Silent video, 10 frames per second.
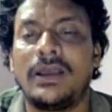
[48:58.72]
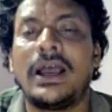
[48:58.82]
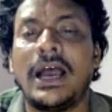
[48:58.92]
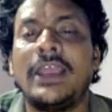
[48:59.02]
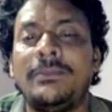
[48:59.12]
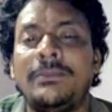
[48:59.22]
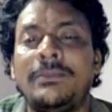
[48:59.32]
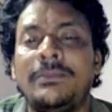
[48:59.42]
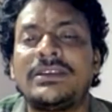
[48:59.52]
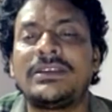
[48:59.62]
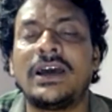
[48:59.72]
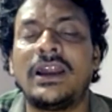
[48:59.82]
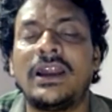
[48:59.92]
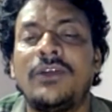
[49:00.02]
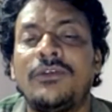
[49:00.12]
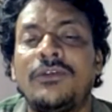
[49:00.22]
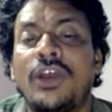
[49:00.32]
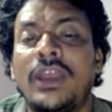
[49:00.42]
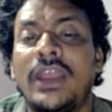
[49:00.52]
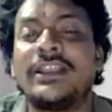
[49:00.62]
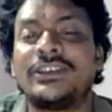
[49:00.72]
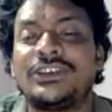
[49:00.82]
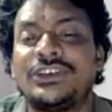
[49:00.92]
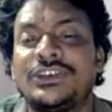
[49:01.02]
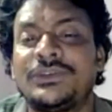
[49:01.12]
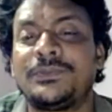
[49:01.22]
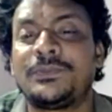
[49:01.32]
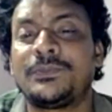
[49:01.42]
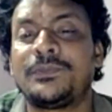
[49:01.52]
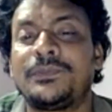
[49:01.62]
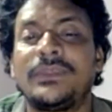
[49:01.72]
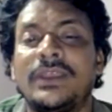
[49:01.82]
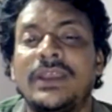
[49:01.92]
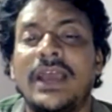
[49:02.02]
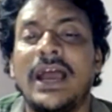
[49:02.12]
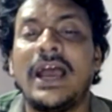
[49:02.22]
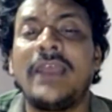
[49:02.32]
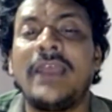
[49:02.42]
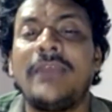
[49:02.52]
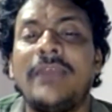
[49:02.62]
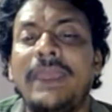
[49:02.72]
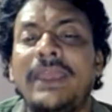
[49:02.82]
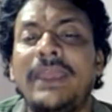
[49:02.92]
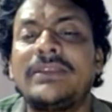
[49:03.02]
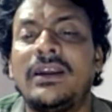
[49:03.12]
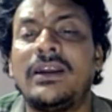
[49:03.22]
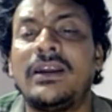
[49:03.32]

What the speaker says: I met her for lunch. I met her